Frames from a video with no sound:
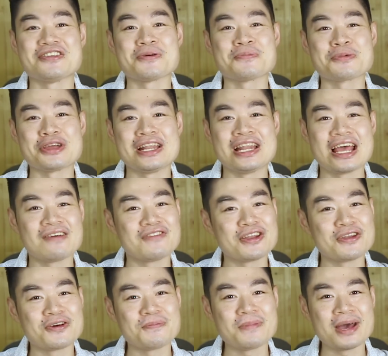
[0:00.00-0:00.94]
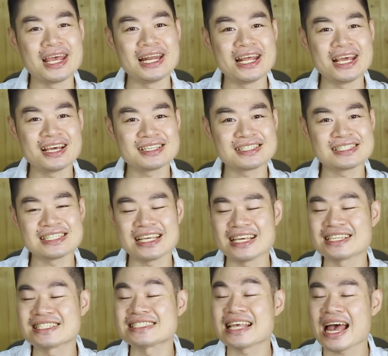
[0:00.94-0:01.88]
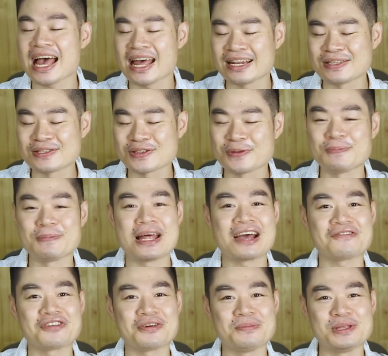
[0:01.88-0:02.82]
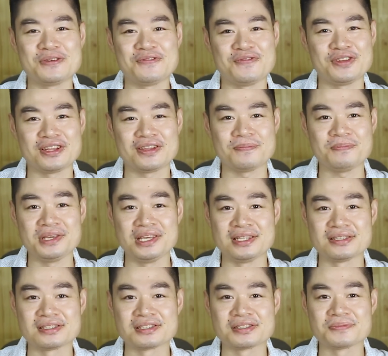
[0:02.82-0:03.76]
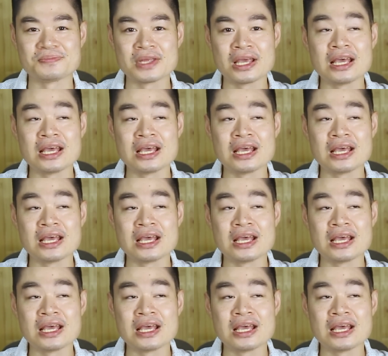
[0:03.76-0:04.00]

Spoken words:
number 11 on my list is Alison Black from the Philippines.